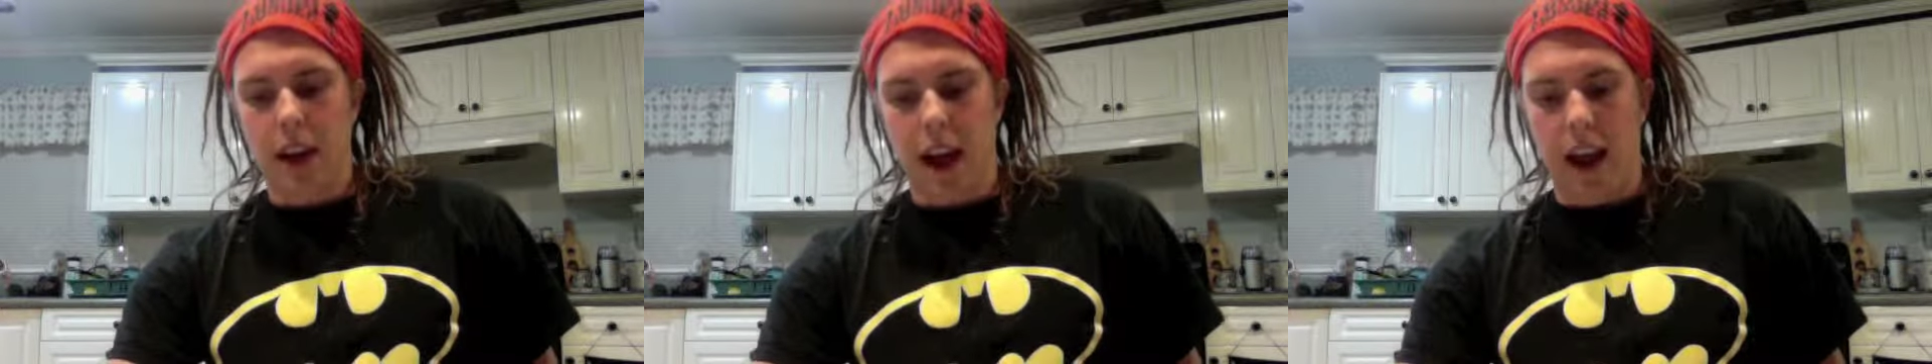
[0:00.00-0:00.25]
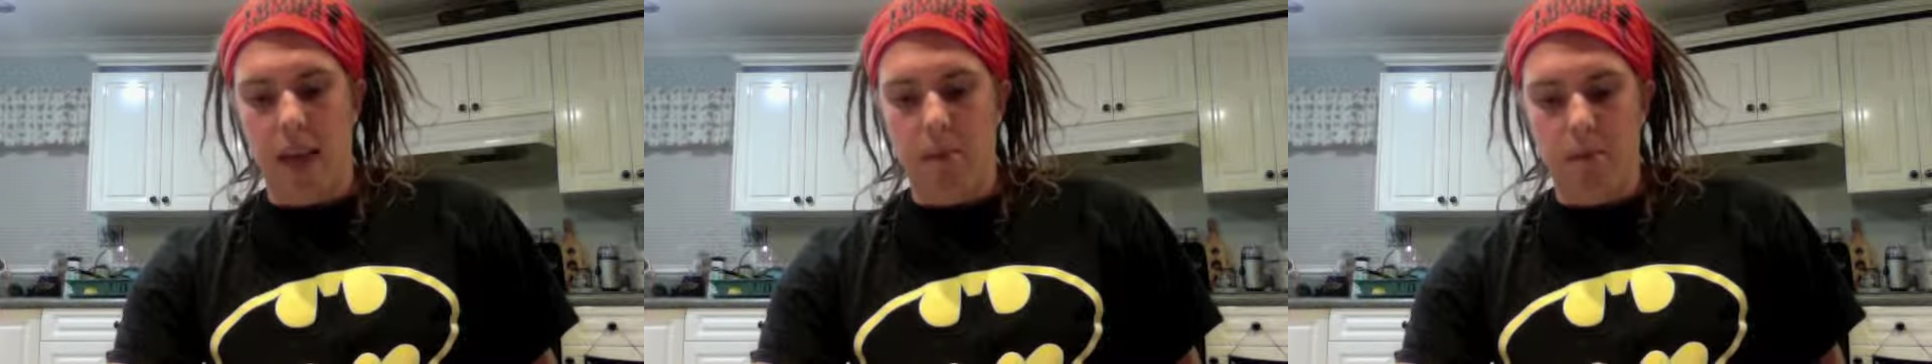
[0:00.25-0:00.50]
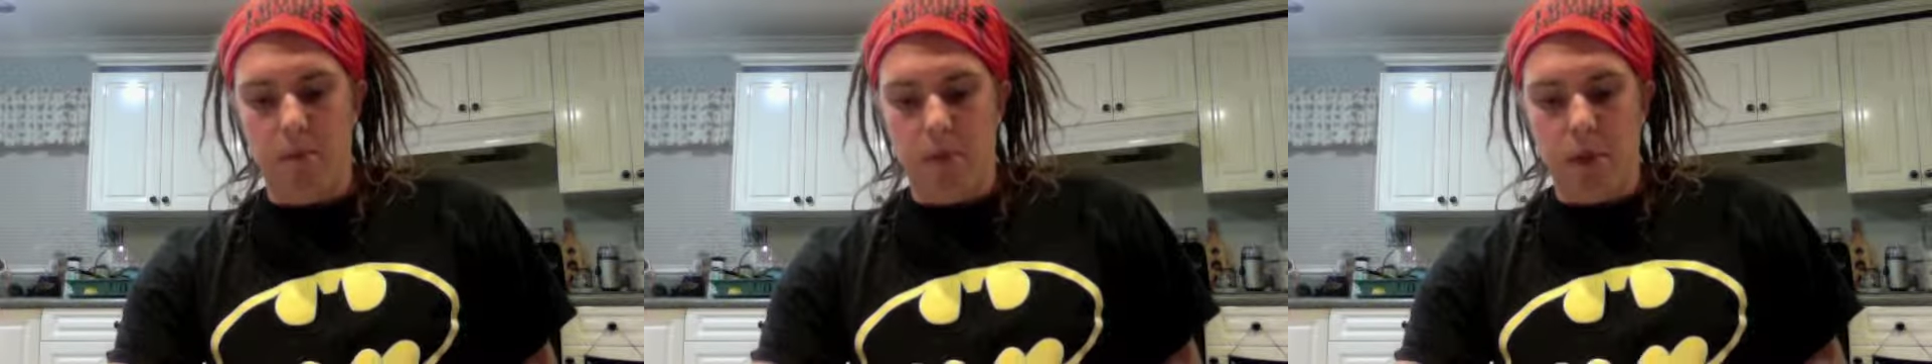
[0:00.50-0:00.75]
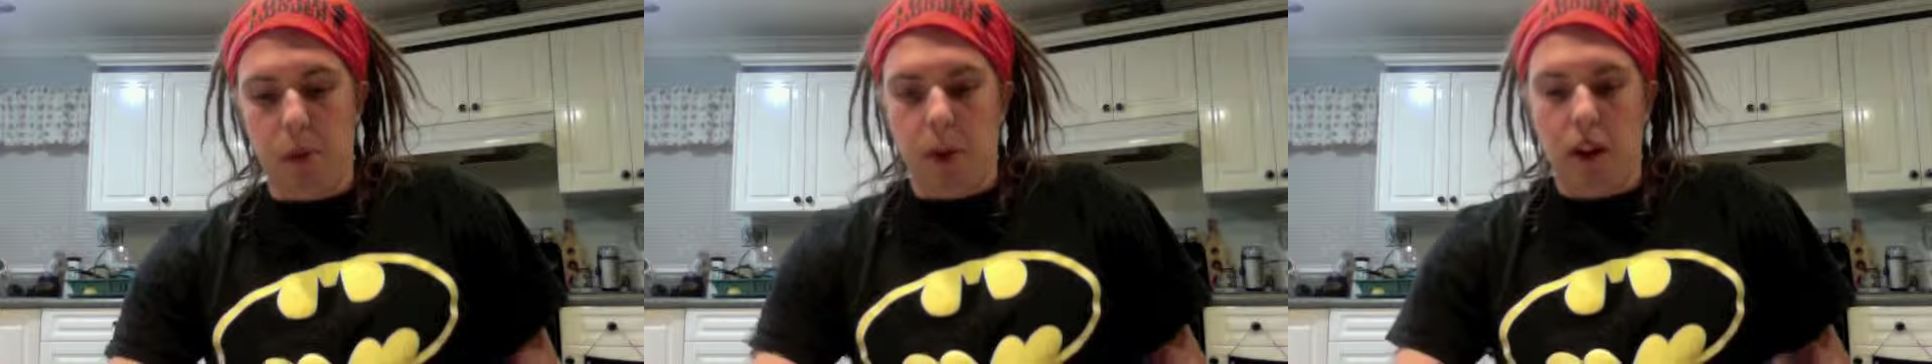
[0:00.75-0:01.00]
and
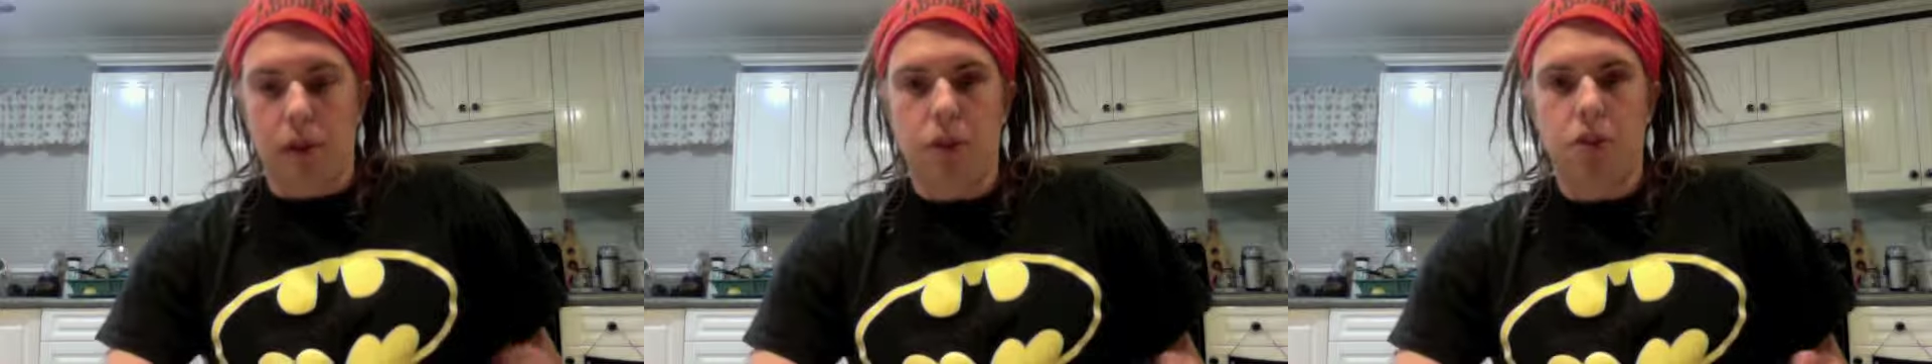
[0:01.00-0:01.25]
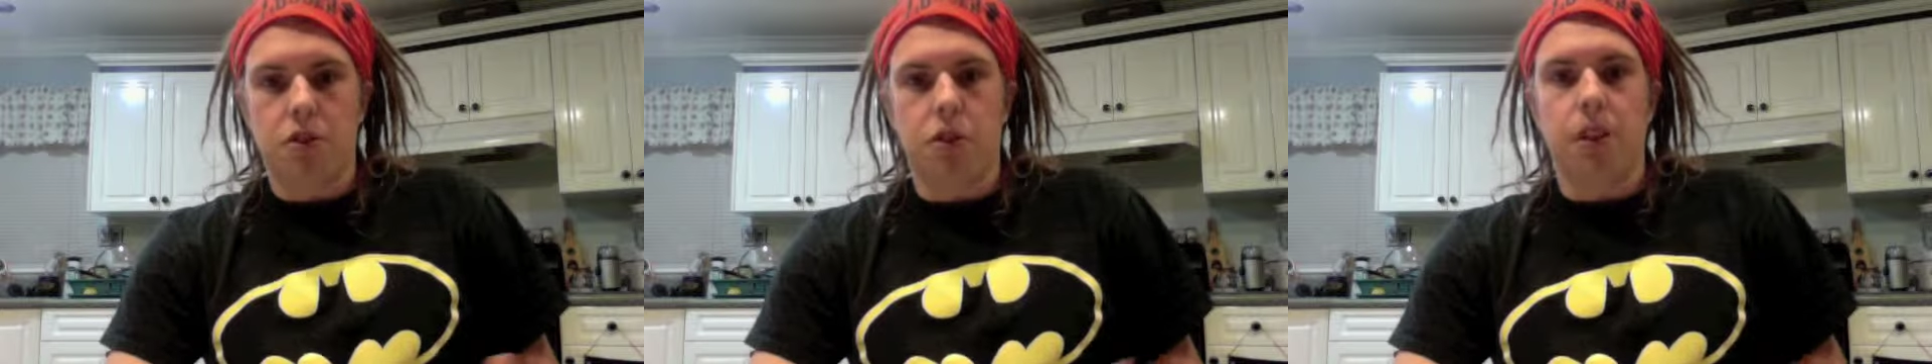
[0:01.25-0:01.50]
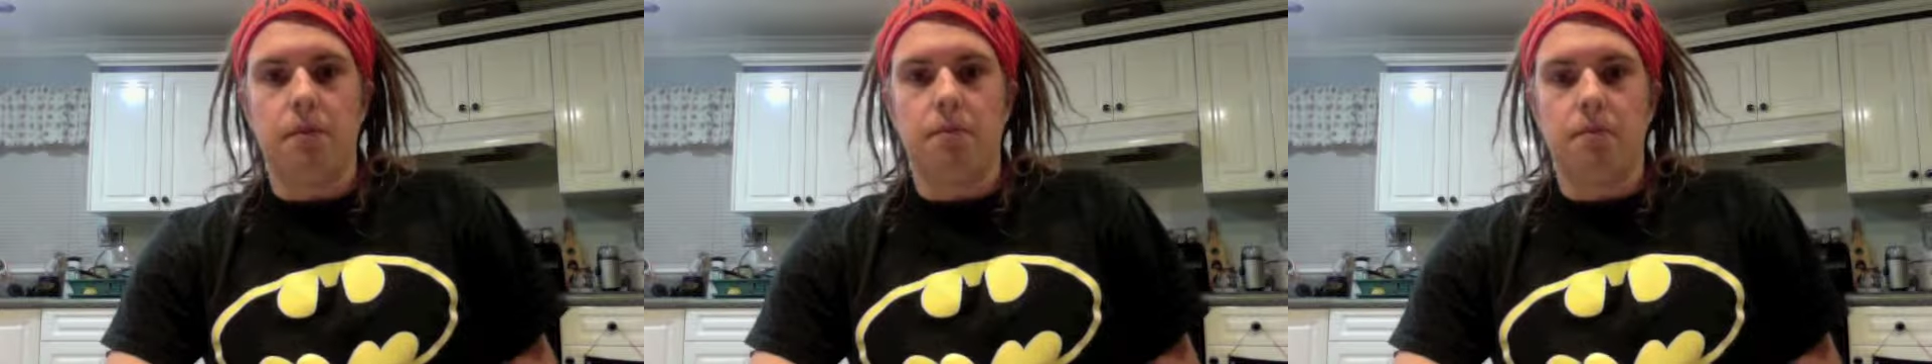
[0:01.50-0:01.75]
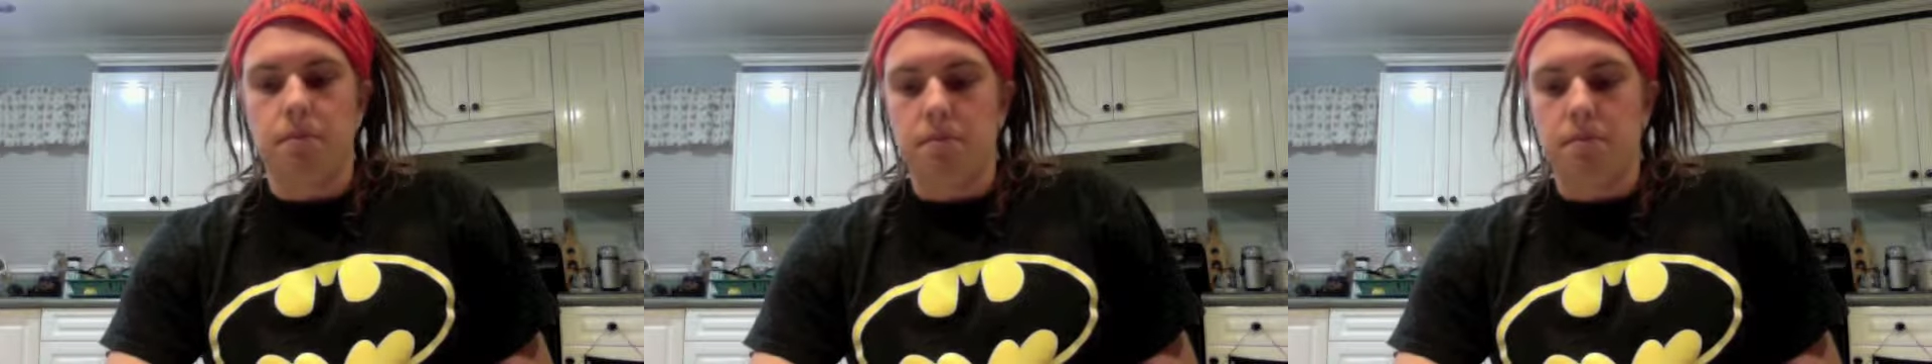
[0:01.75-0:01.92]
people can get frustrated.